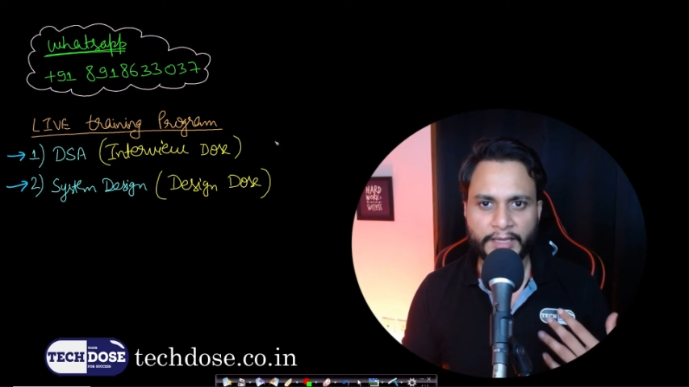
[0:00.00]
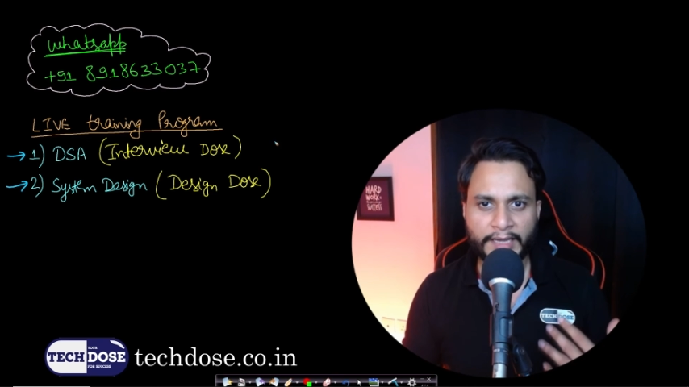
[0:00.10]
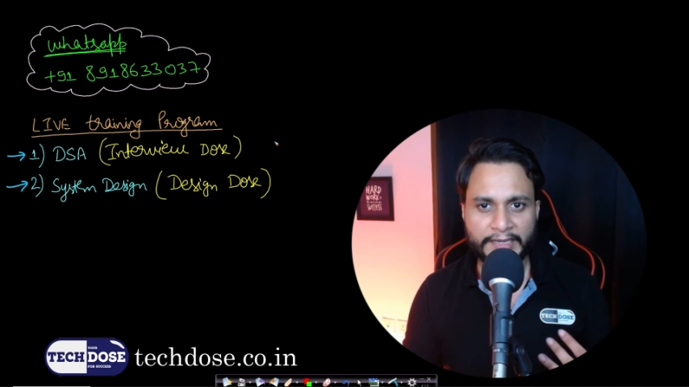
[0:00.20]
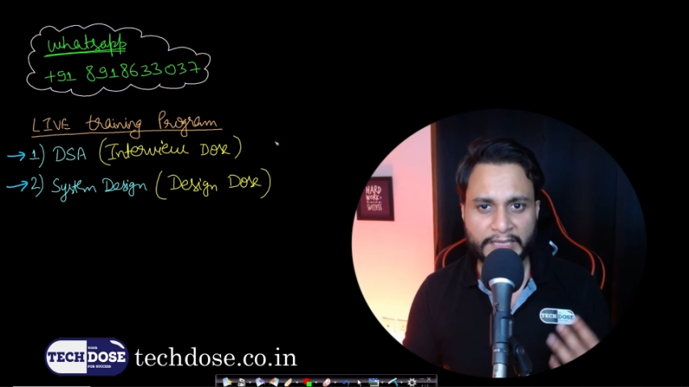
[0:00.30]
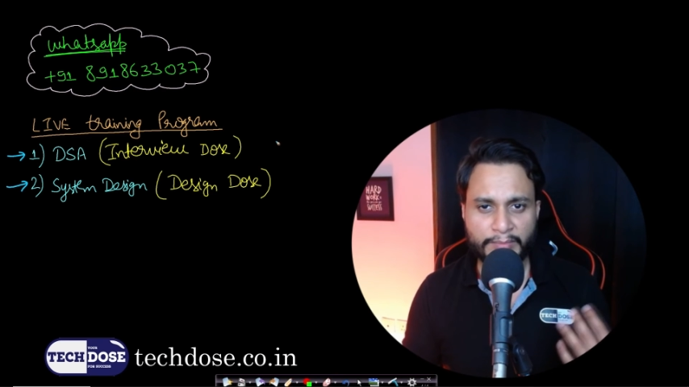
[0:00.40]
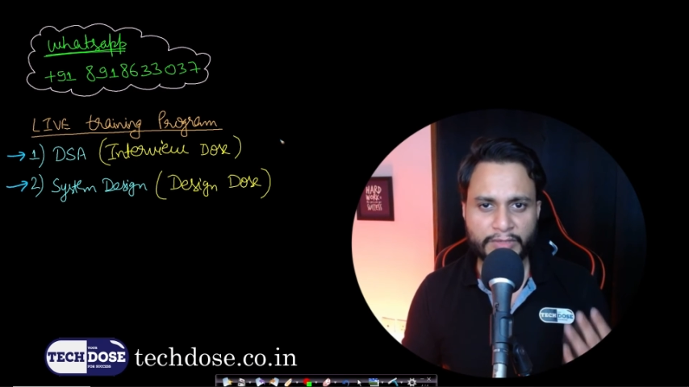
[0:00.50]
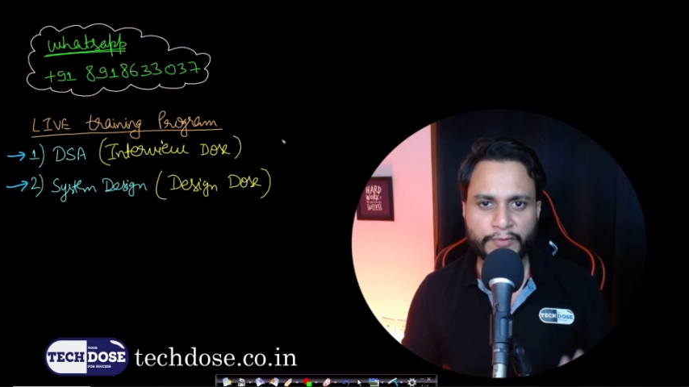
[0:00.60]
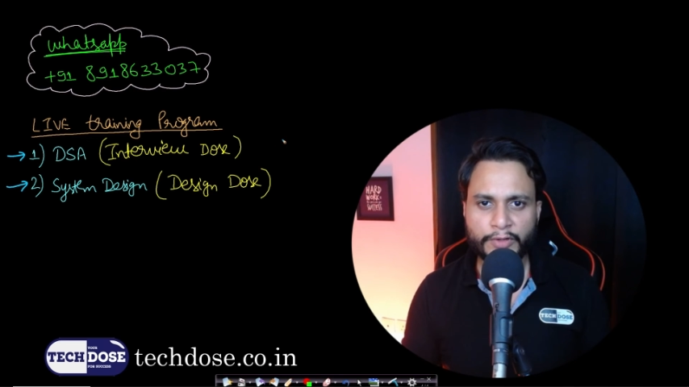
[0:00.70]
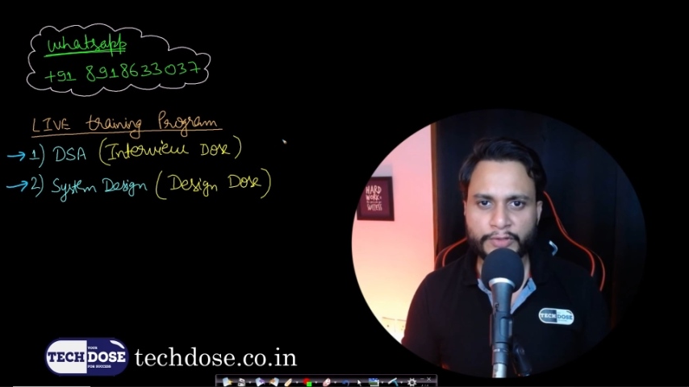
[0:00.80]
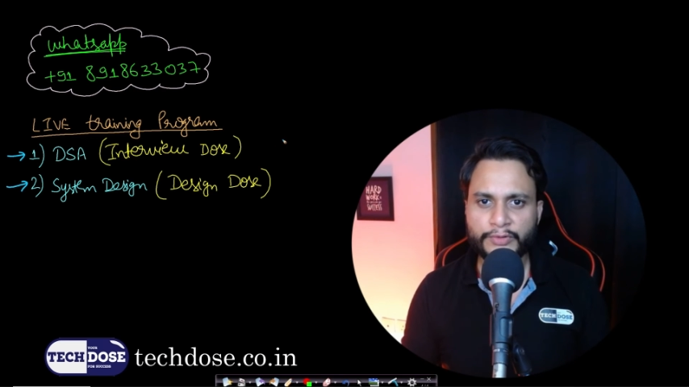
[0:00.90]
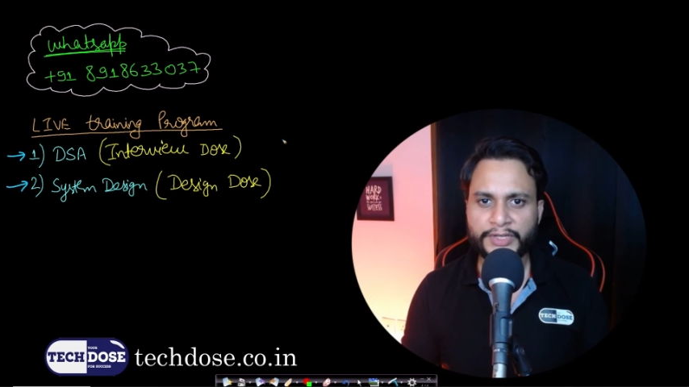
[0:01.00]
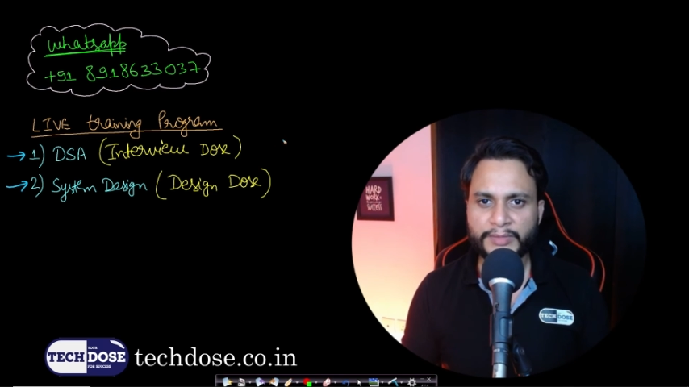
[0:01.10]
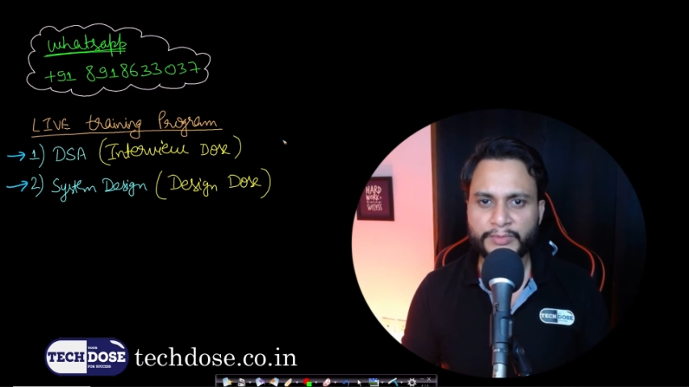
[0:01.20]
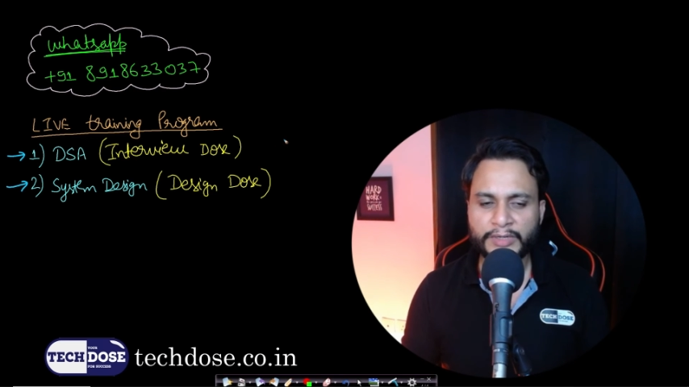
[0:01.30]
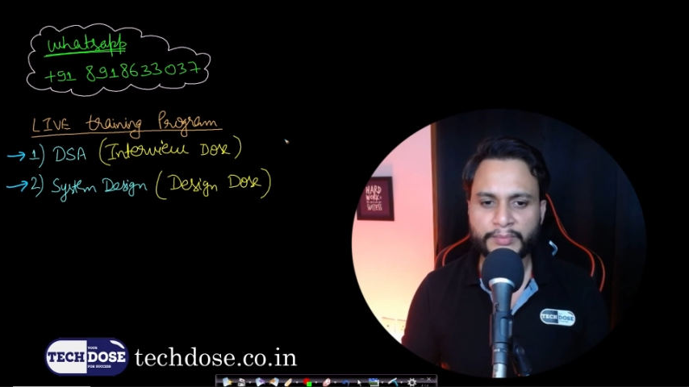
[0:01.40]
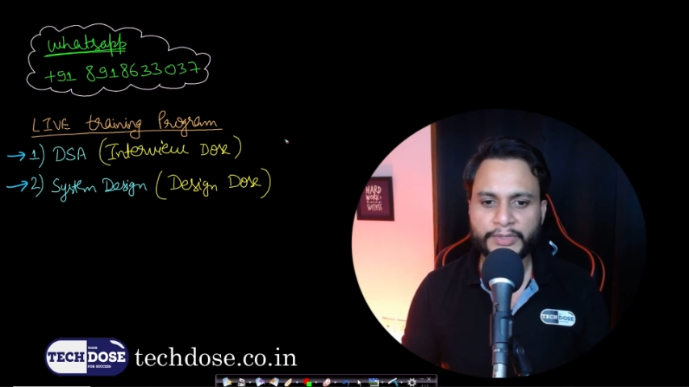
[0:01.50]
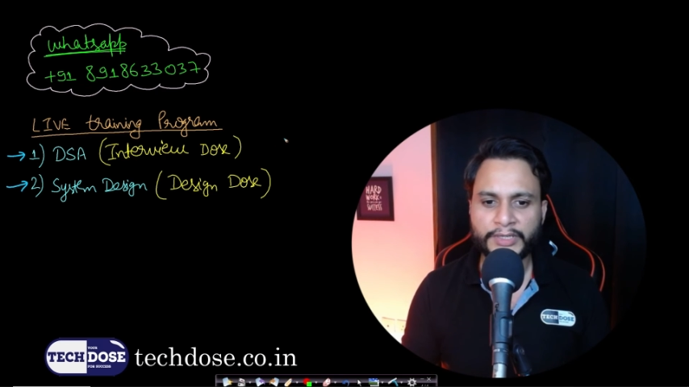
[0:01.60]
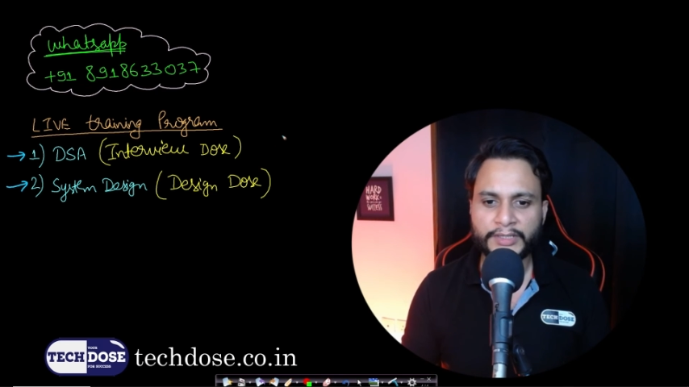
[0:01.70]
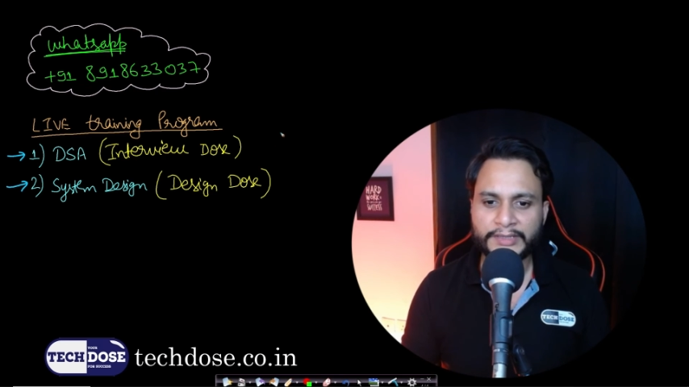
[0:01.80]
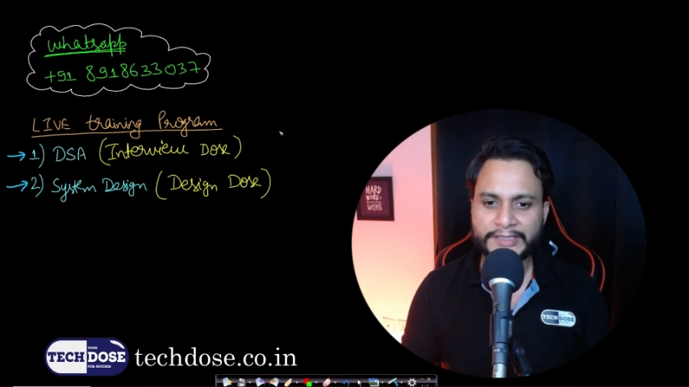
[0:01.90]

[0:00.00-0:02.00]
and aiming for your dream company,